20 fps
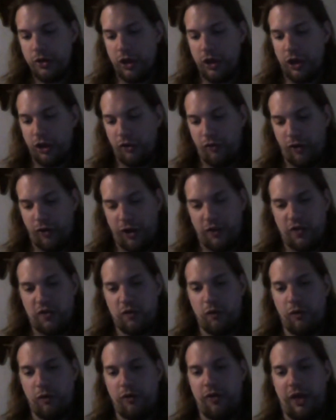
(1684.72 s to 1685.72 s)
a great
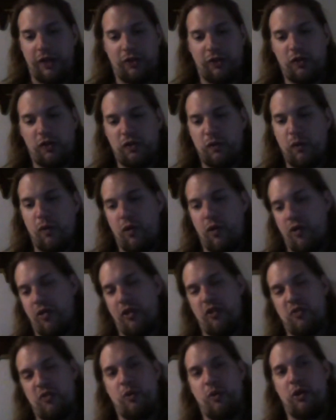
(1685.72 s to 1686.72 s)
score. Like the score in
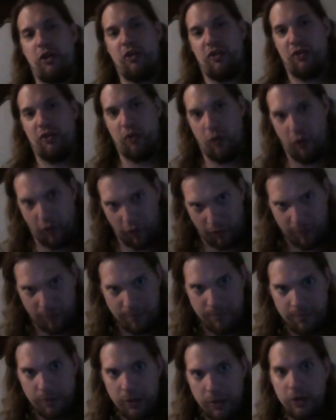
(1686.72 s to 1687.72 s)
this one is good.
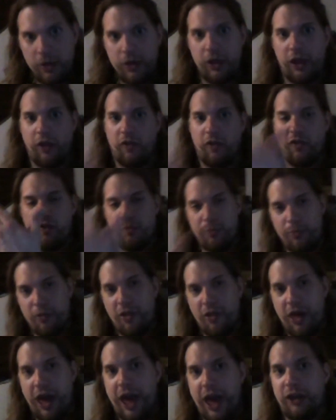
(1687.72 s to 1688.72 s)
It's
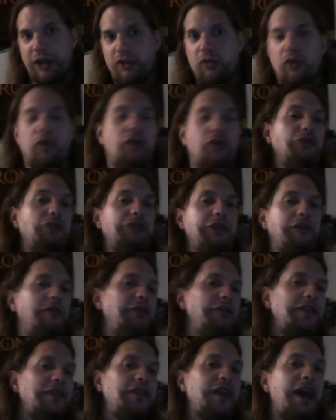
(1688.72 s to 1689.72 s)
melodical.
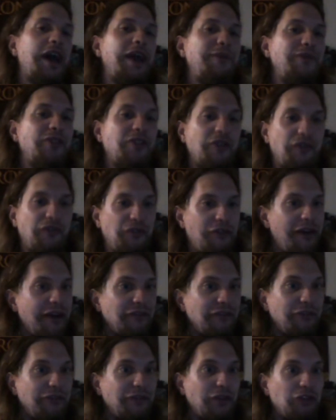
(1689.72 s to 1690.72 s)
Hearing the Diamonds Are
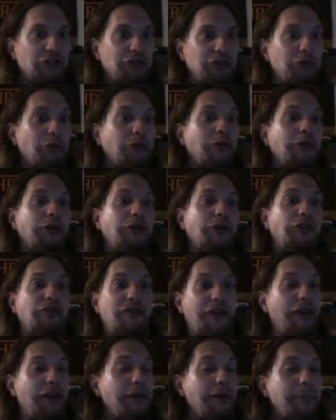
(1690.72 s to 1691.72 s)
Forever in the score is
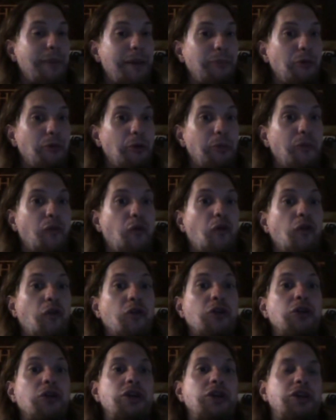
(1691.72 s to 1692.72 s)
very memorable.
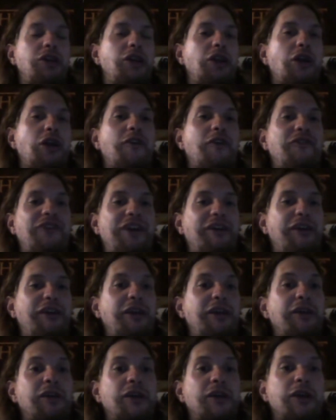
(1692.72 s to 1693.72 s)

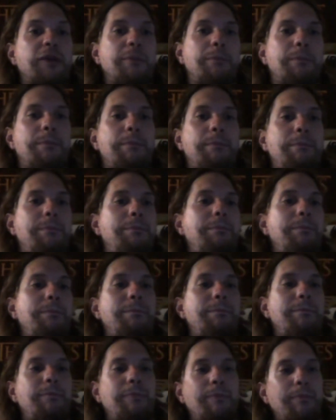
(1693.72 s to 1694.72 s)
Very
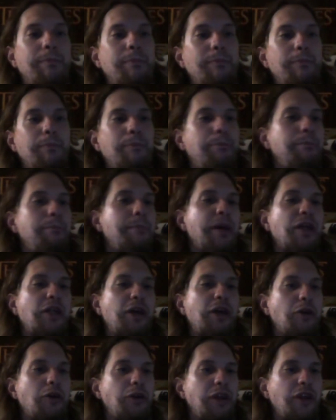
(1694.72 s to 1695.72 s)

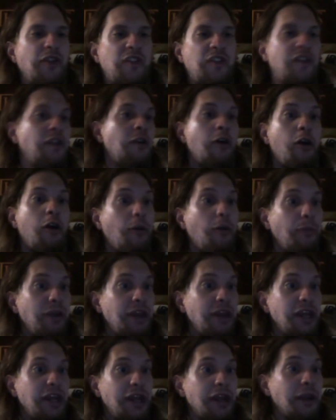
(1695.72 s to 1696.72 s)
melodious and
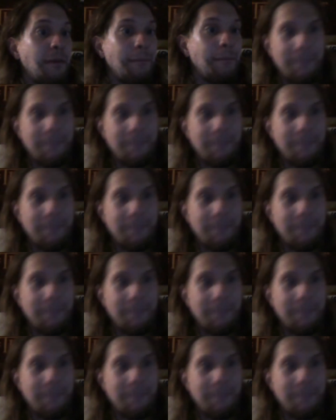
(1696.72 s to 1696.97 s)
harmony and